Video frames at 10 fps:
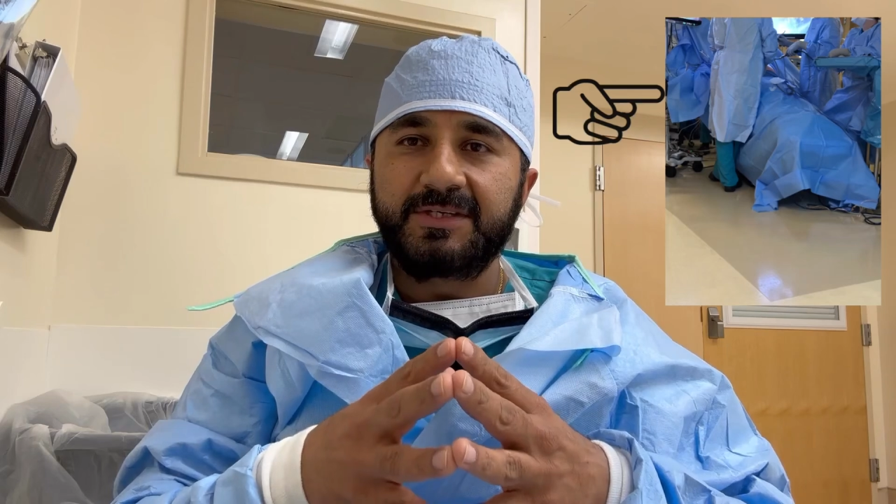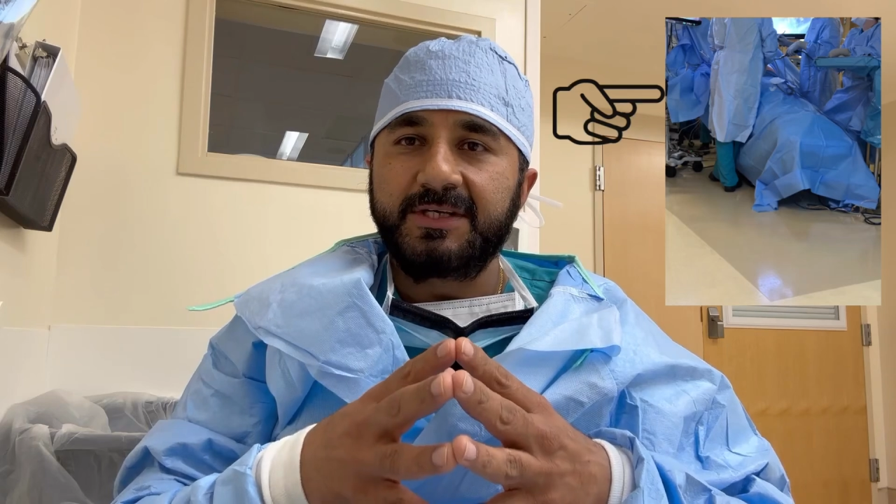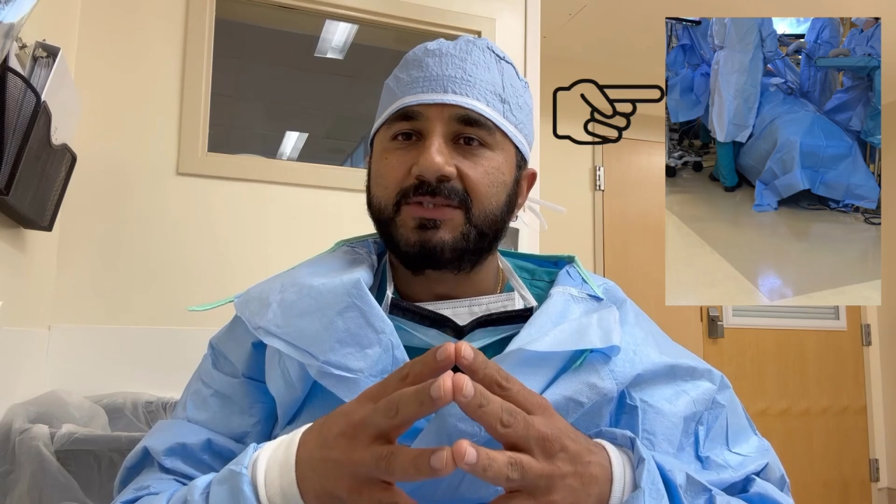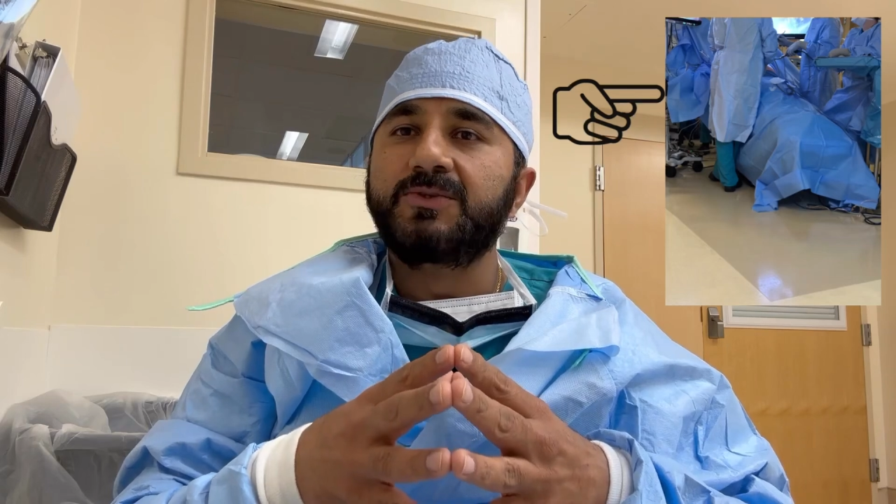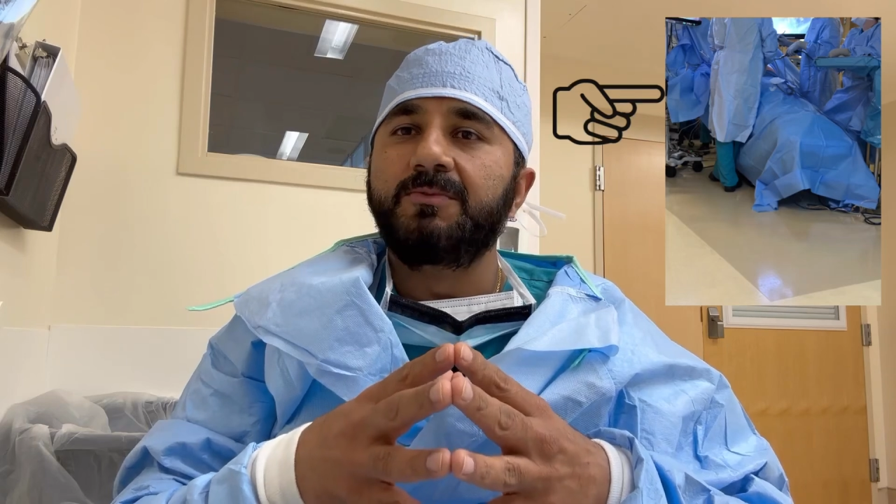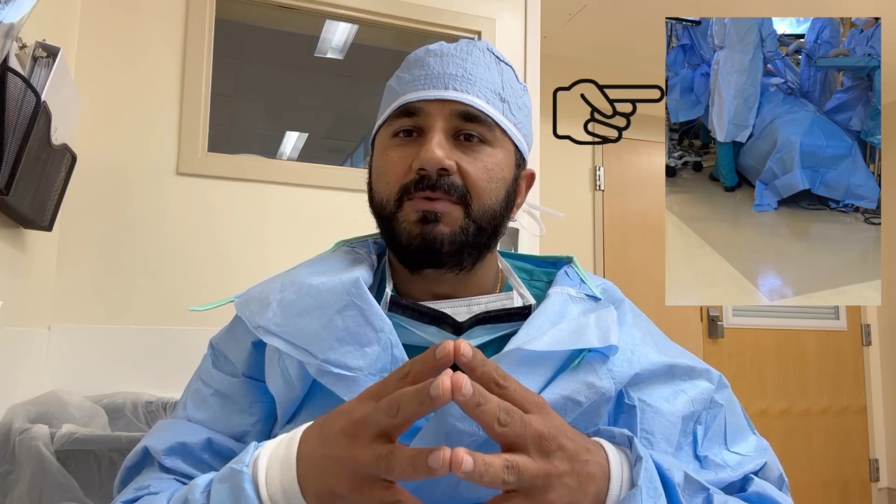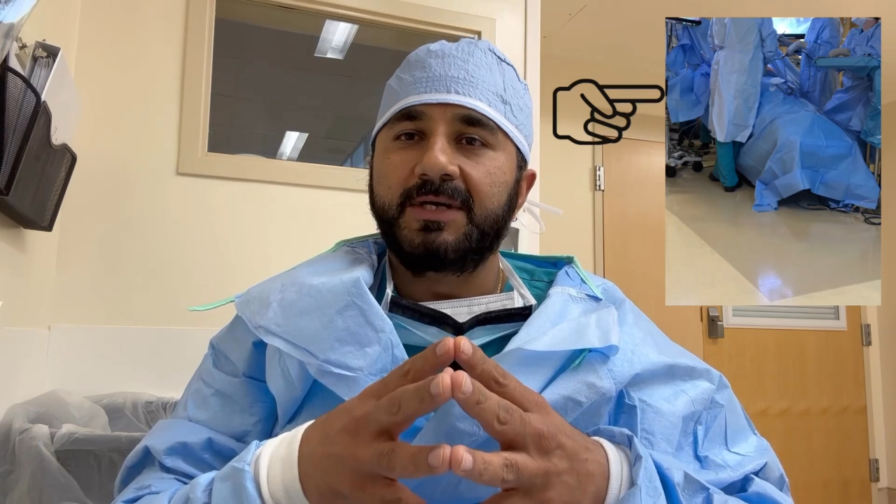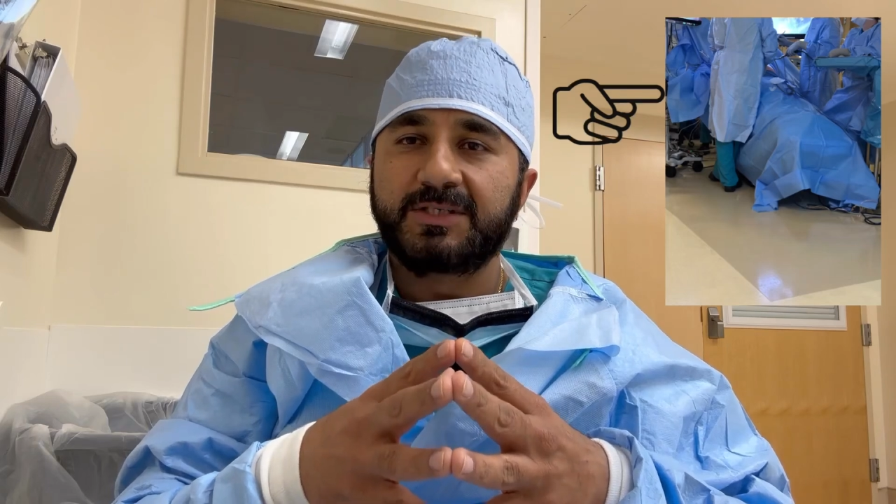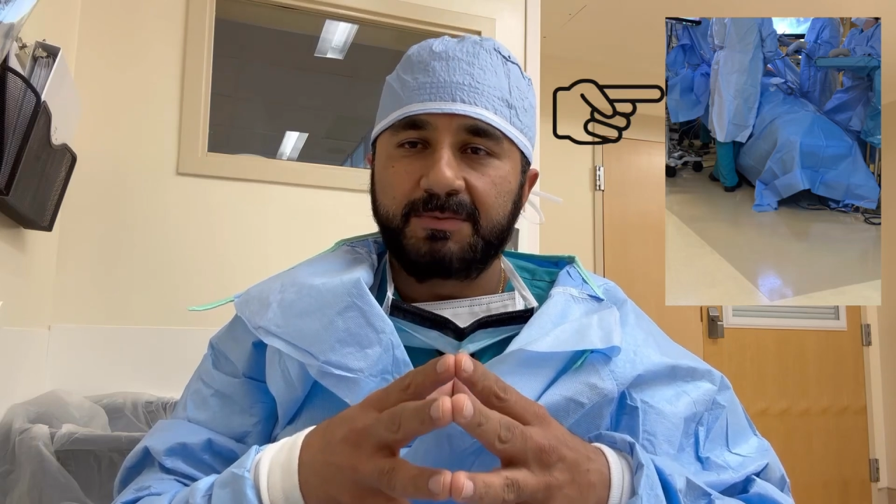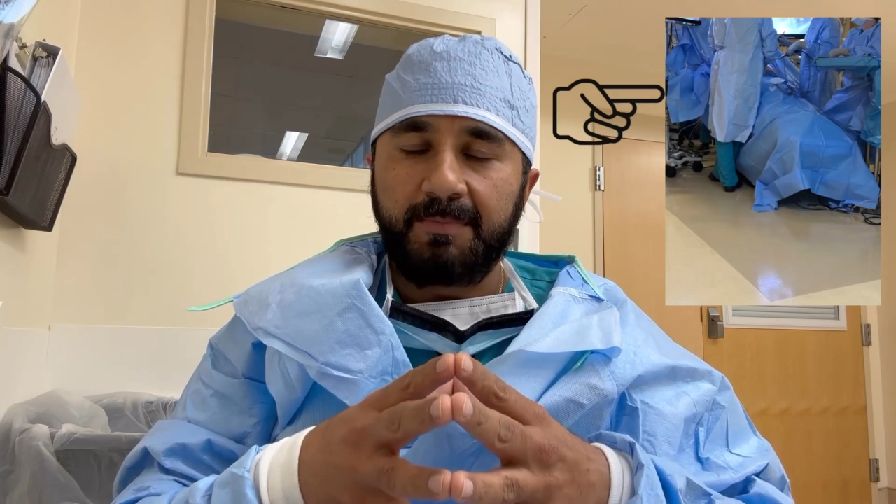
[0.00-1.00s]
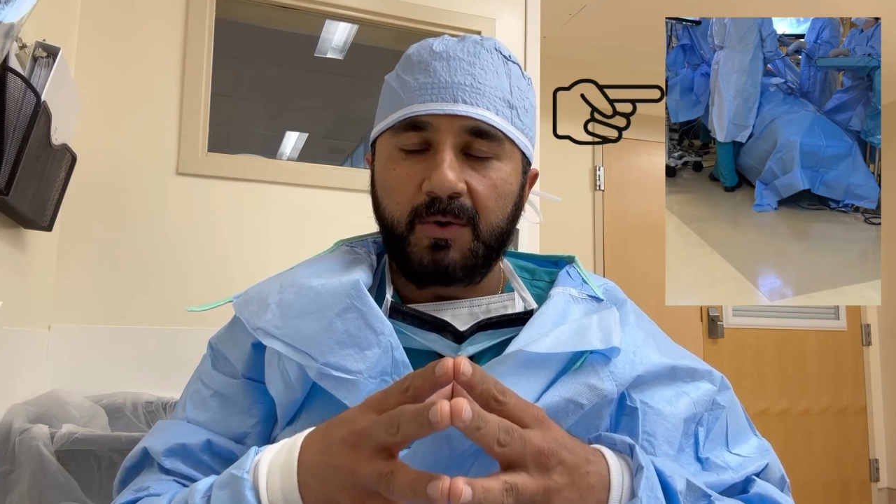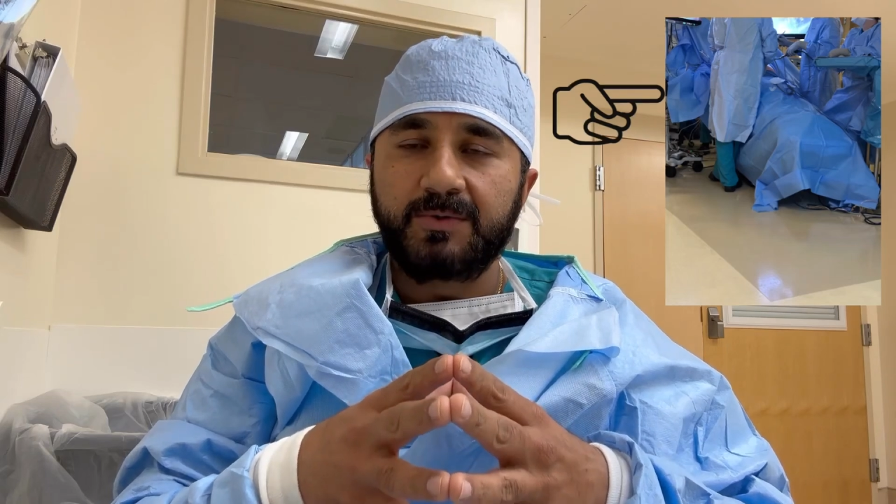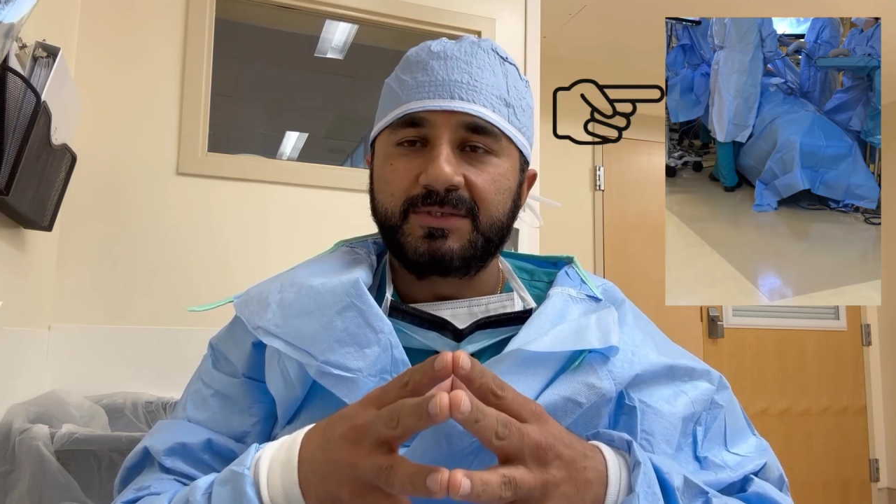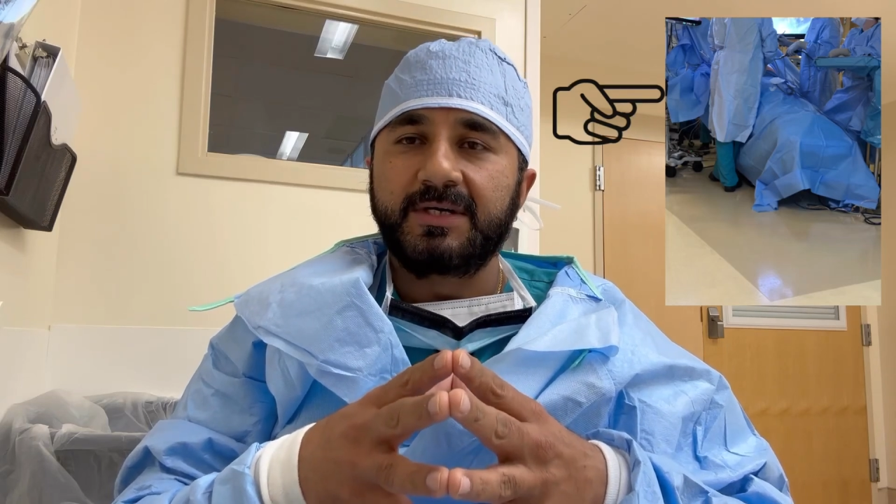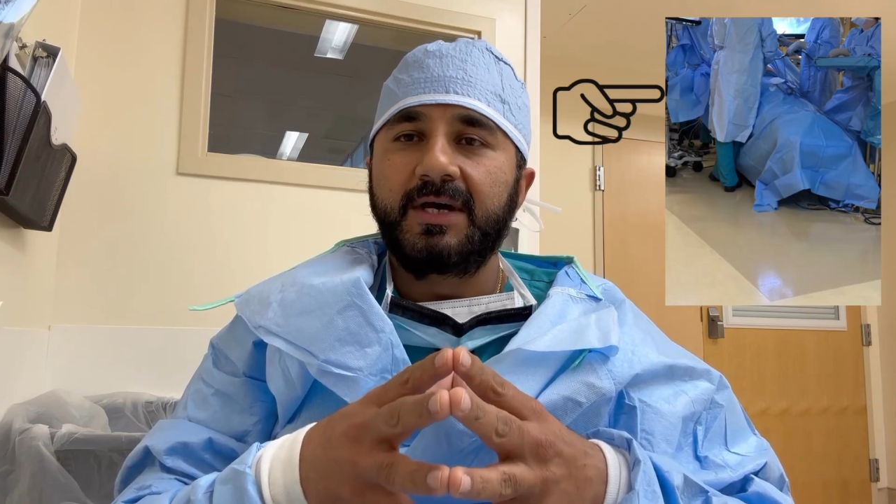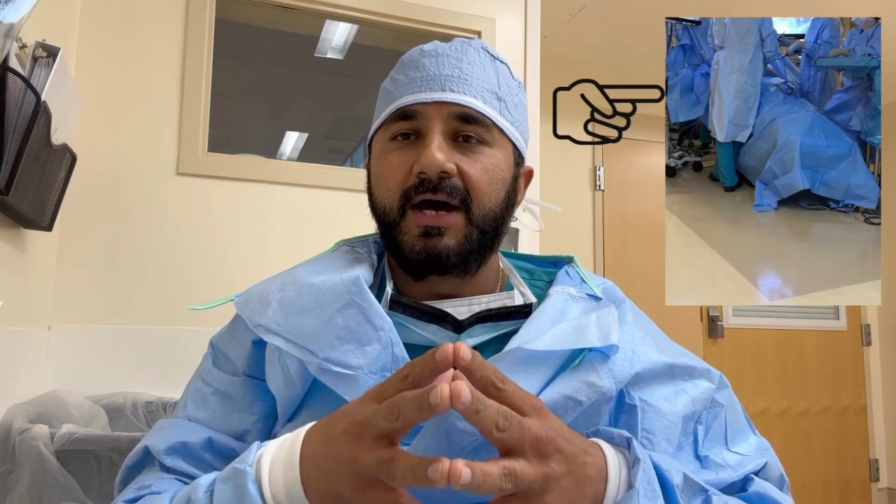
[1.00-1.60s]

needs to be exposed,